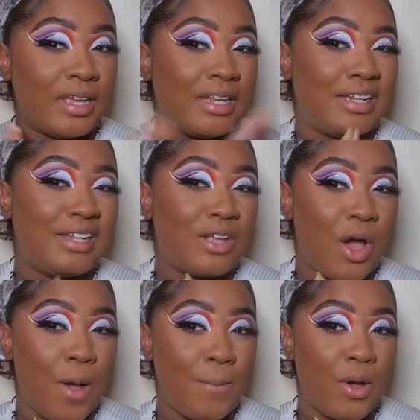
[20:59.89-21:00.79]
It did
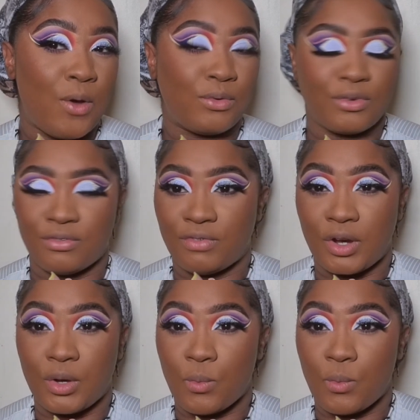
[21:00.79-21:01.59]
come out very